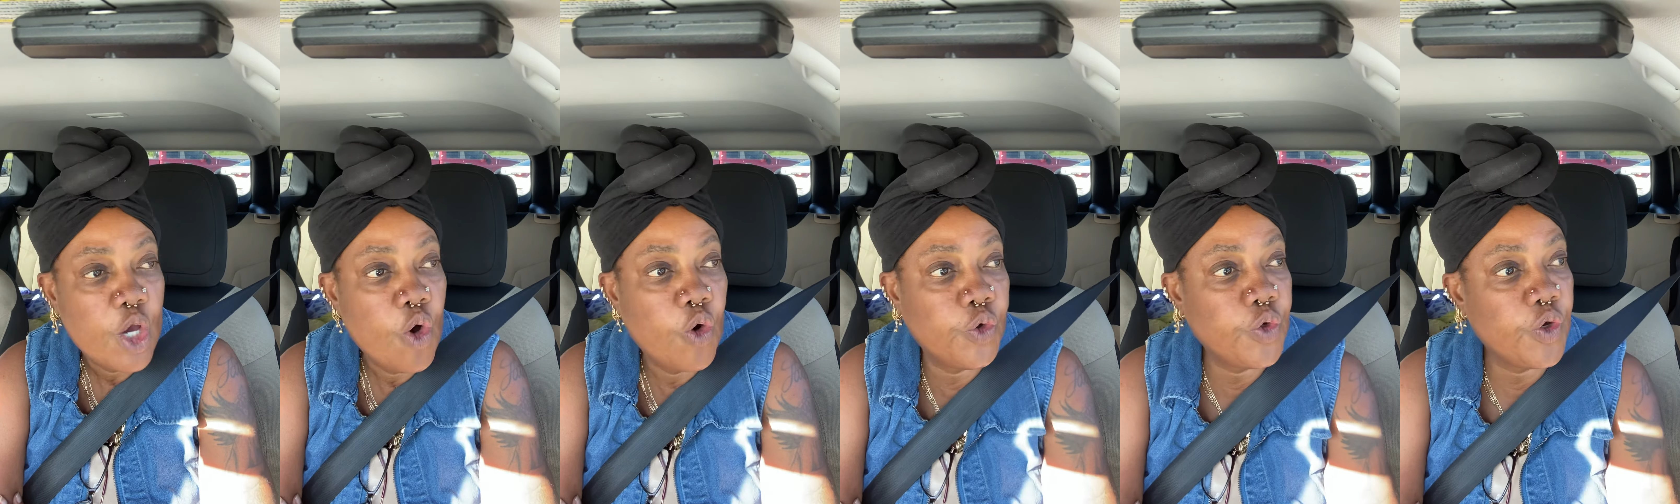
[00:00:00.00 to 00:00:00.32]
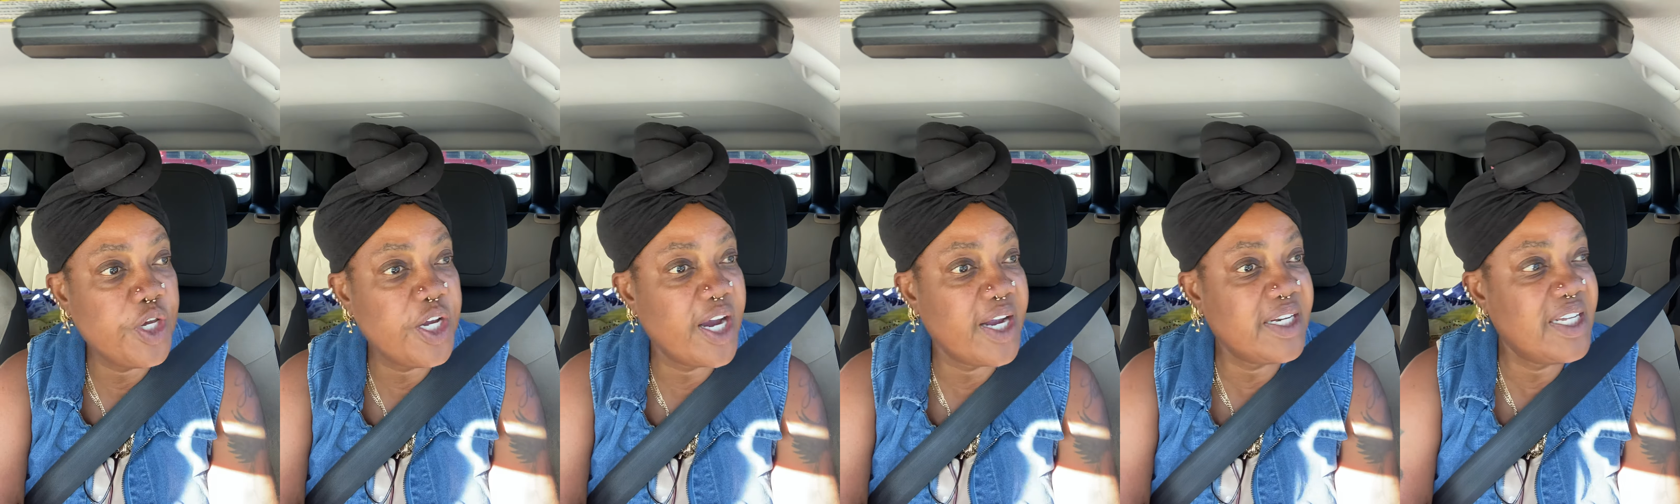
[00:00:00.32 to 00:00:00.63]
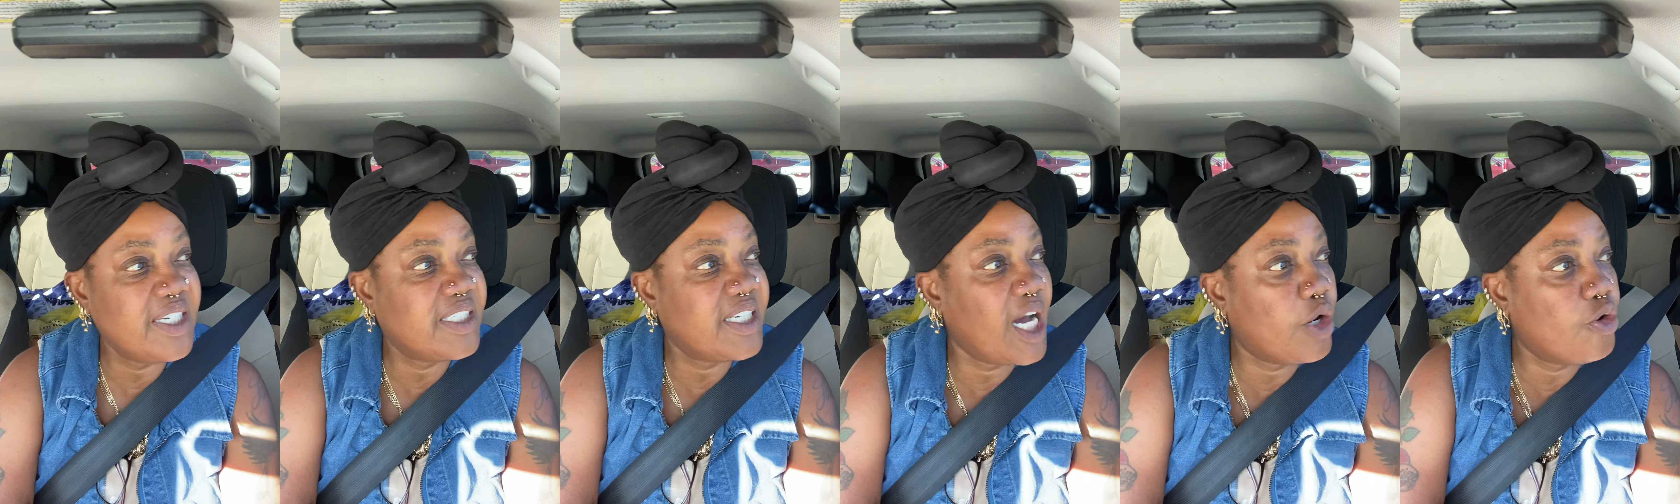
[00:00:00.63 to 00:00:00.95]
you know hear
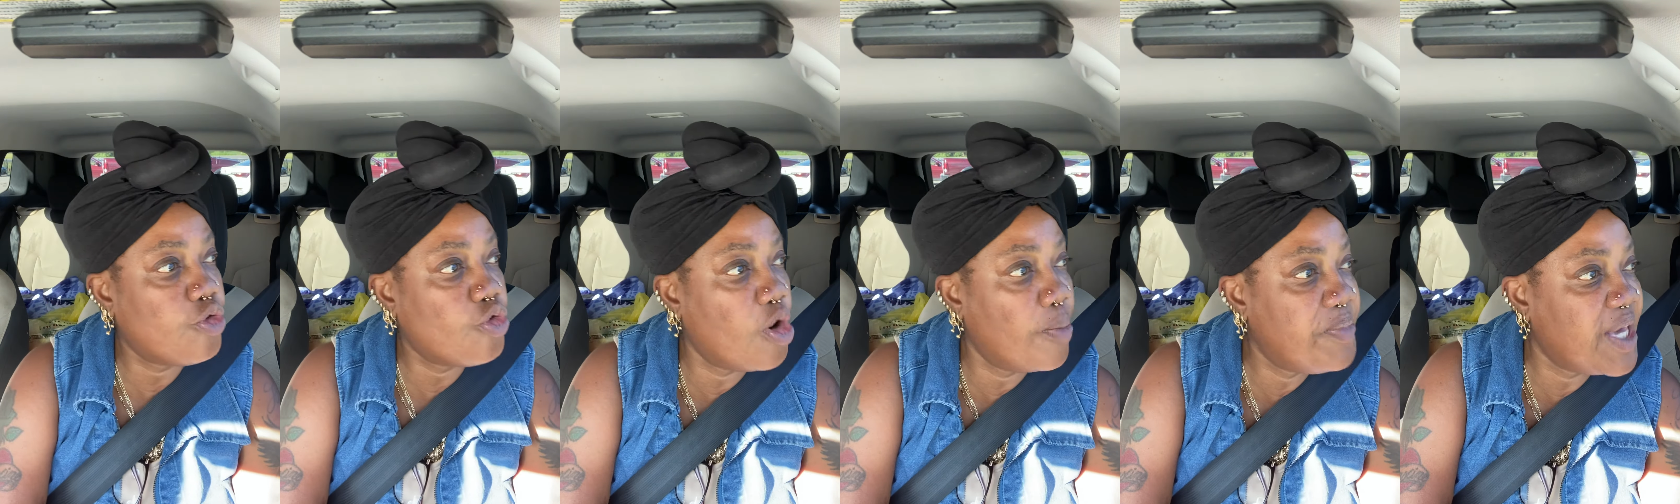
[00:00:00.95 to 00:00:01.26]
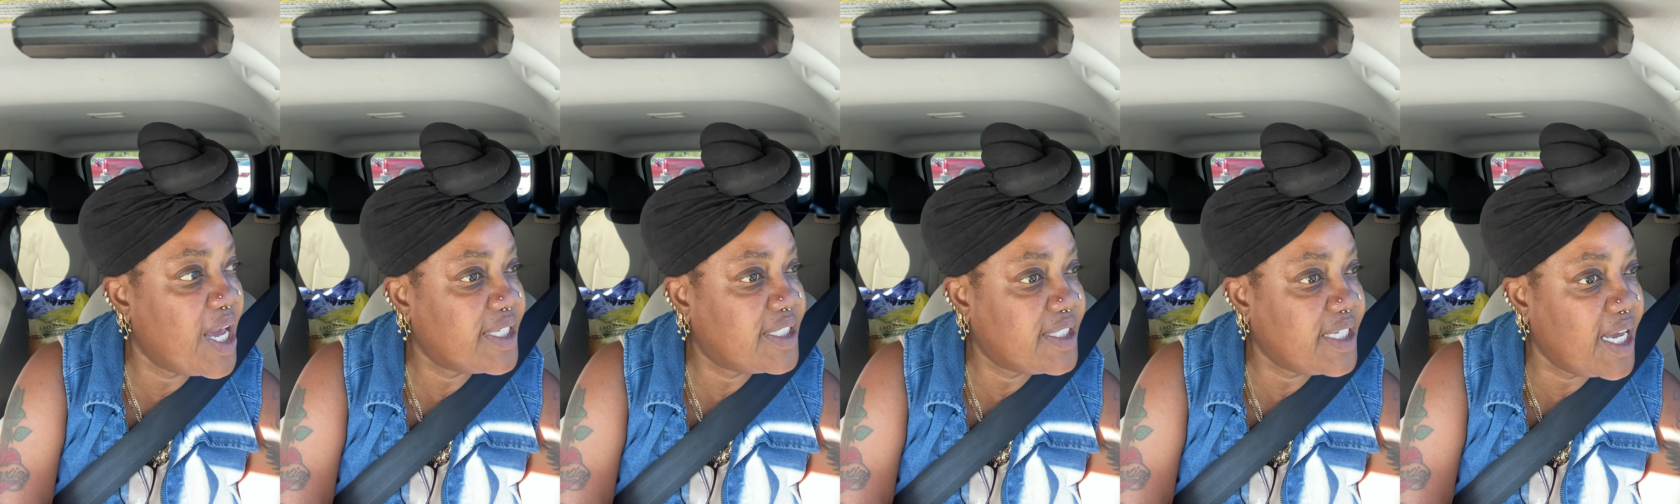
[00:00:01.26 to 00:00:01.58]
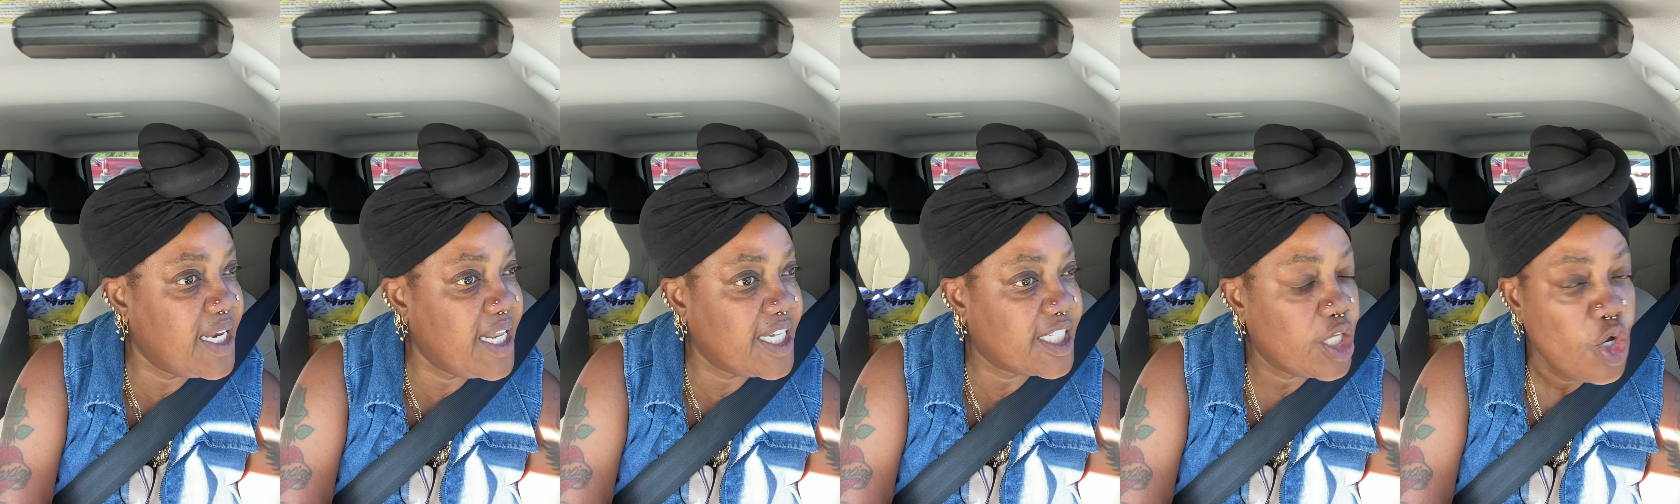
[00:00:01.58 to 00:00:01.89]
this, a crowbait say
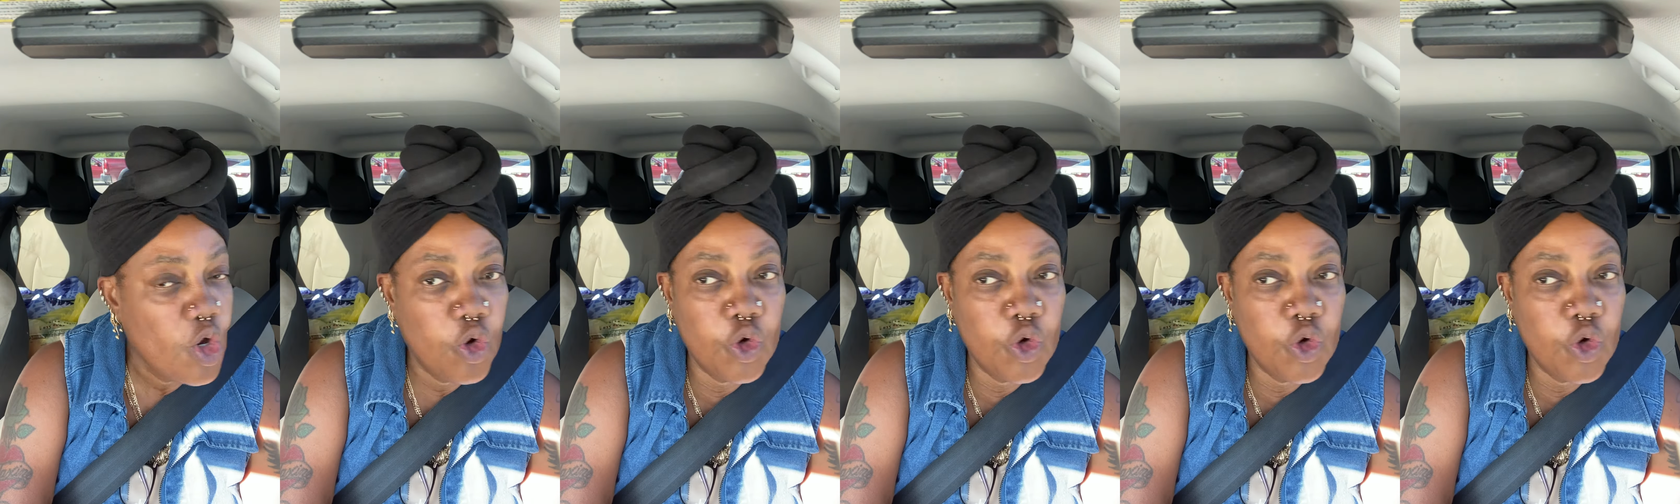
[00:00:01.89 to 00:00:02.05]
this,